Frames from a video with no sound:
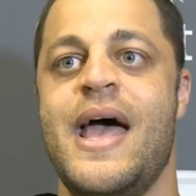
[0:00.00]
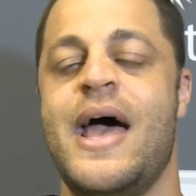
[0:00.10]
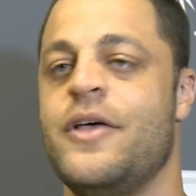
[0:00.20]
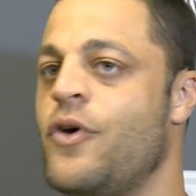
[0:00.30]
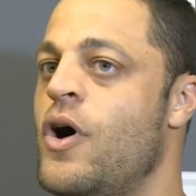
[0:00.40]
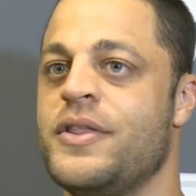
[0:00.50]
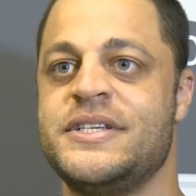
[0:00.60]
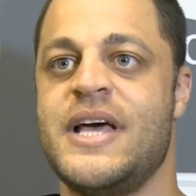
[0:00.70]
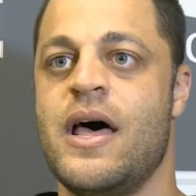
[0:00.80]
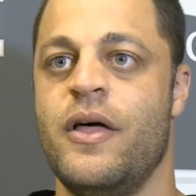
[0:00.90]
has all the
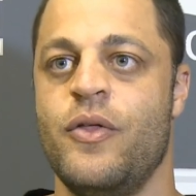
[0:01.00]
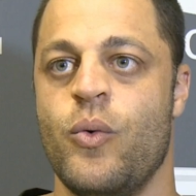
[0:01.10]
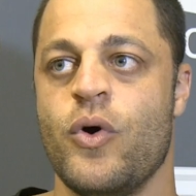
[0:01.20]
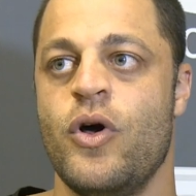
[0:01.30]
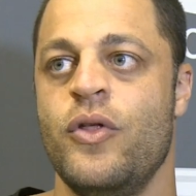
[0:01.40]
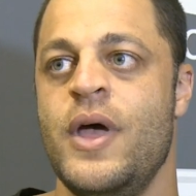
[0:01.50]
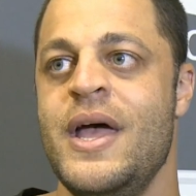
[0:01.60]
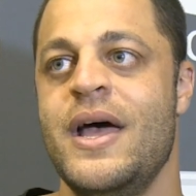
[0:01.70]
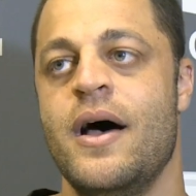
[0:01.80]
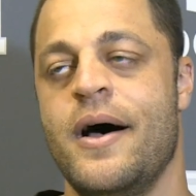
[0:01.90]
talent in the world world
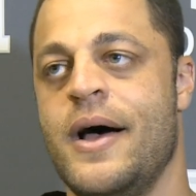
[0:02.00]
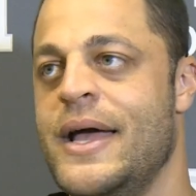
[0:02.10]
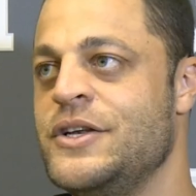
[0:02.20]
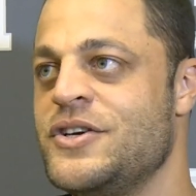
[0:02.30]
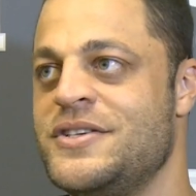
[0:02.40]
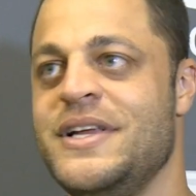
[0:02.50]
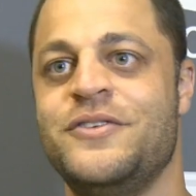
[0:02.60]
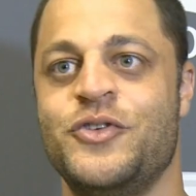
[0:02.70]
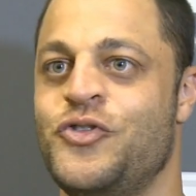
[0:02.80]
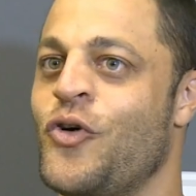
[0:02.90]
uh, and just
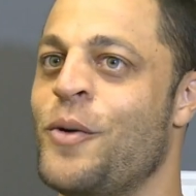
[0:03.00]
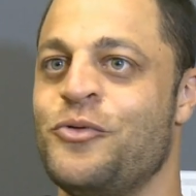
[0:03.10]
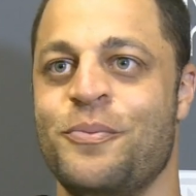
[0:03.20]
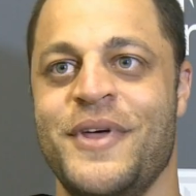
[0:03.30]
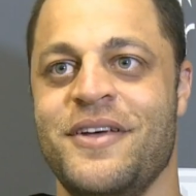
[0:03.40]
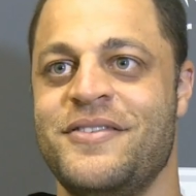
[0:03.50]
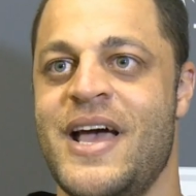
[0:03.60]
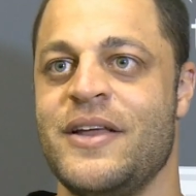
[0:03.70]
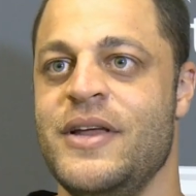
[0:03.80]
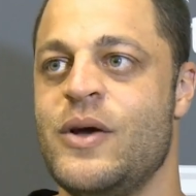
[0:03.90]
needs to shore up some things
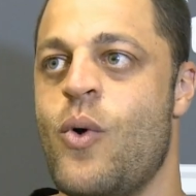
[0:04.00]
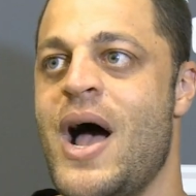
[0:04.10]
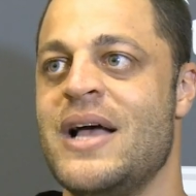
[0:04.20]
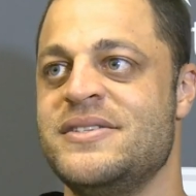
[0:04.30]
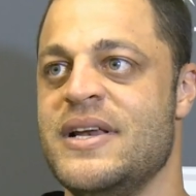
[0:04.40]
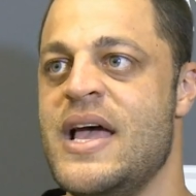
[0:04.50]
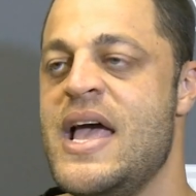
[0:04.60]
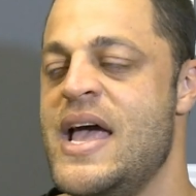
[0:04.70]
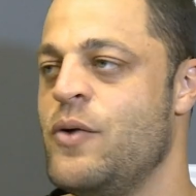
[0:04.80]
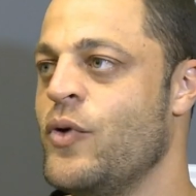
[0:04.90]
technique wise and,
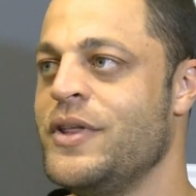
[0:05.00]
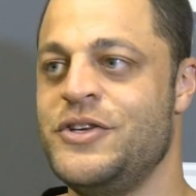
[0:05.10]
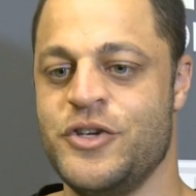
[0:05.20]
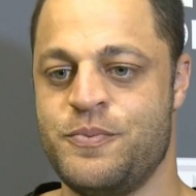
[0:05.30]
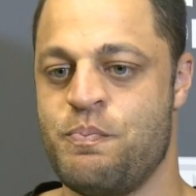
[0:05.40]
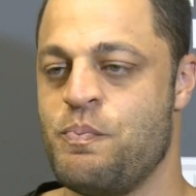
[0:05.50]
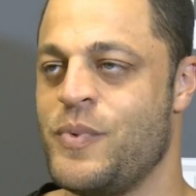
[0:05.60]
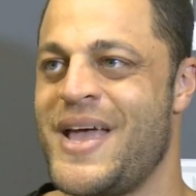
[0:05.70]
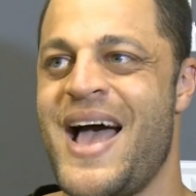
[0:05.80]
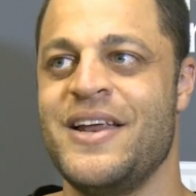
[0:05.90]
and really just
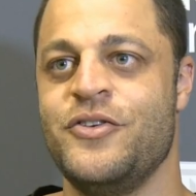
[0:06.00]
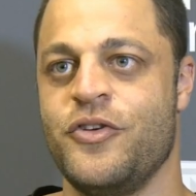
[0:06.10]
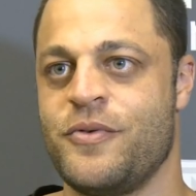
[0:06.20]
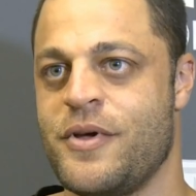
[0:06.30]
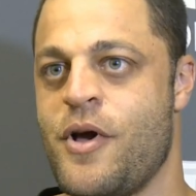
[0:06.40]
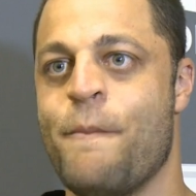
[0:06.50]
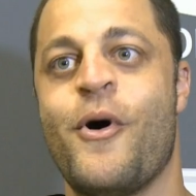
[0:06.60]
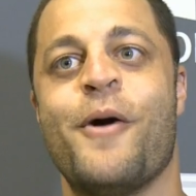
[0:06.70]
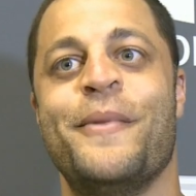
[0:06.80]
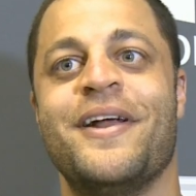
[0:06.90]
kind of just
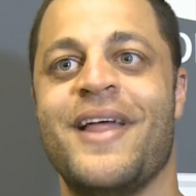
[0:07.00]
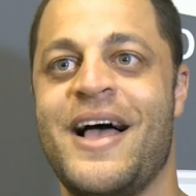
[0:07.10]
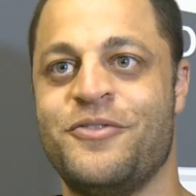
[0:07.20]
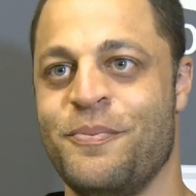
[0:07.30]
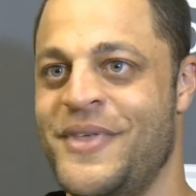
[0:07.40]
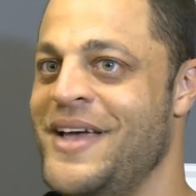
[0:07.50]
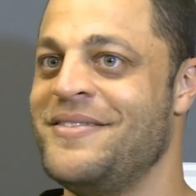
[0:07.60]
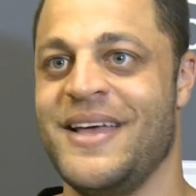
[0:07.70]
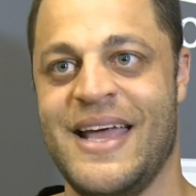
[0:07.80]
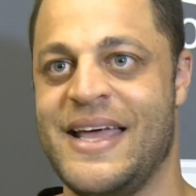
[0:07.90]
compartmentalize some
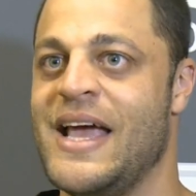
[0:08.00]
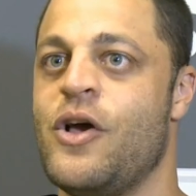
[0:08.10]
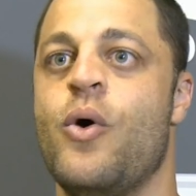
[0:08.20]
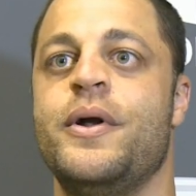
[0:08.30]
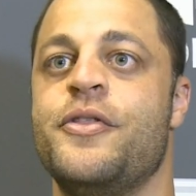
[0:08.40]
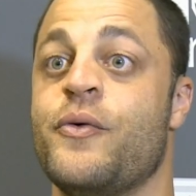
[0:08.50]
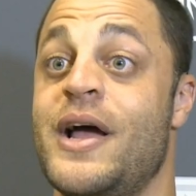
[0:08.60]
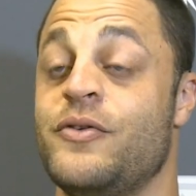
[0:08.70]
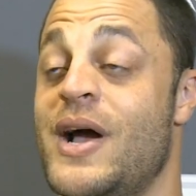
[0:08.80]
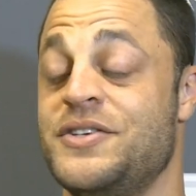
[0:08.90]
things and, and, get going in the
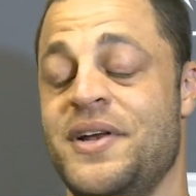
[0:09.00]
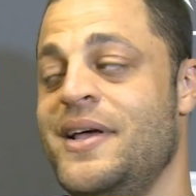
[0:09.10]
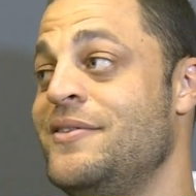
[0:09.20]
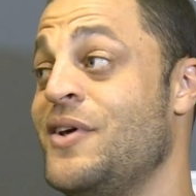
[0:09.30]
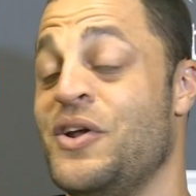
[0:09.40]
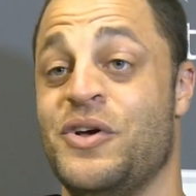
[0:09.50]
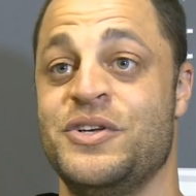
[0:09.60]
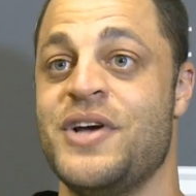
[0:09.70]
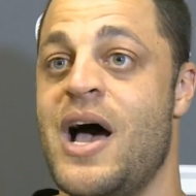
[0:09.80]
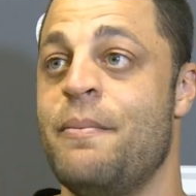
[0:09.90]
right direction. He's done a
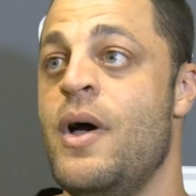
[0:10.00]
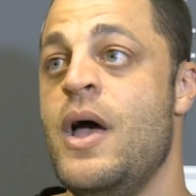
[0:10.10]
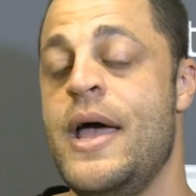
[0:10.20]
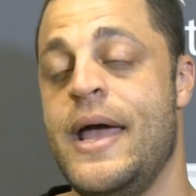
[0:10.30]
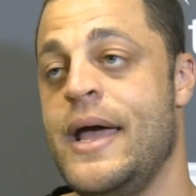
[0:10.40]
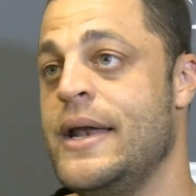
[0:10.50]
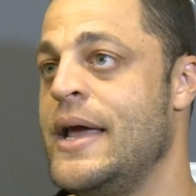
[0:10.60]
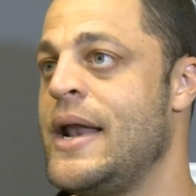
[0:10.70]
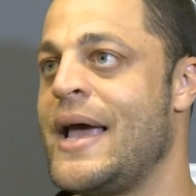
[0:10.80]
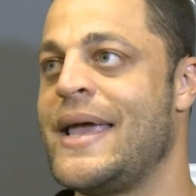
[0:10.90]
good job, and,
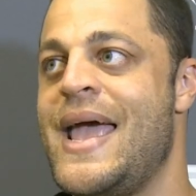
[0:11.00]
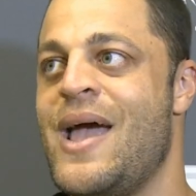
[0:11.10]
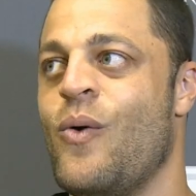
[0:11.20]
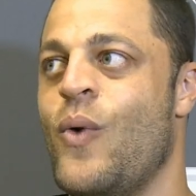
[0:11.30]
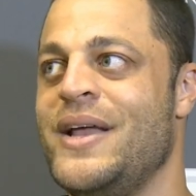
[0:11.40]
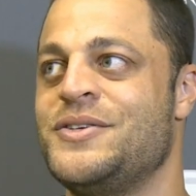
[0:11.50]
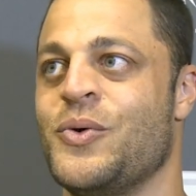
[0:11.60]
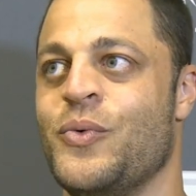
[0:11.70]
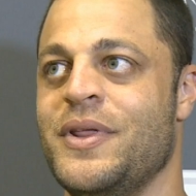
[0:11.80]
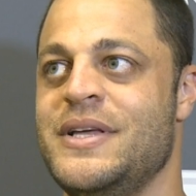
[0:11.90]
and I can't wait to
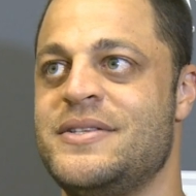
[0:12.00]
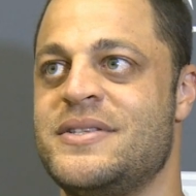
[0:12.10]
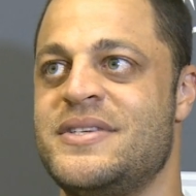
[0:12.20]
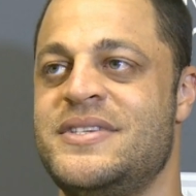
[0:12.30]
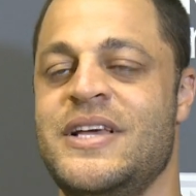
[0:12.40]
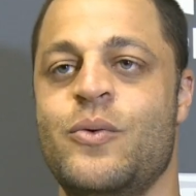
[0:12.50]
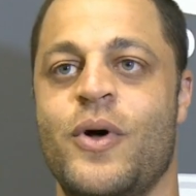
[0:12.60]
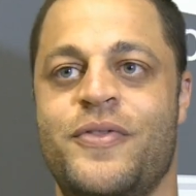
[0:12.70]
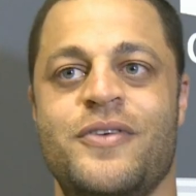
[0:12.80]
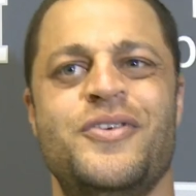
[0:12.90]
really see
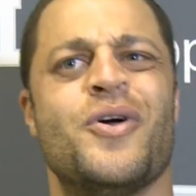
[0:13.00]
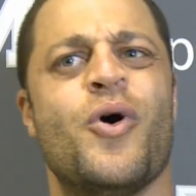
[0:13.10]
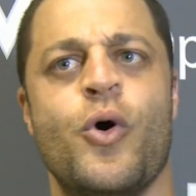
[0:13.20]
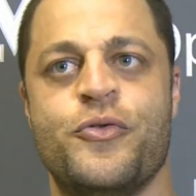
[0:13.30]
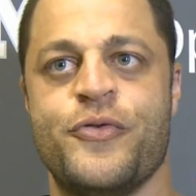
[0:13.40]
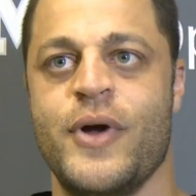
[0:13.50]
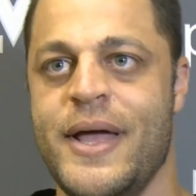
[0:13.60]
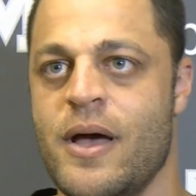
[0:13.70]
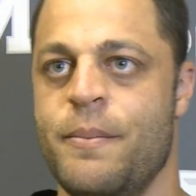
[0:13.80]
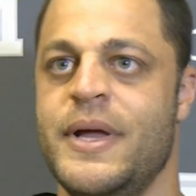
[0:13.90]
what this year holds for him.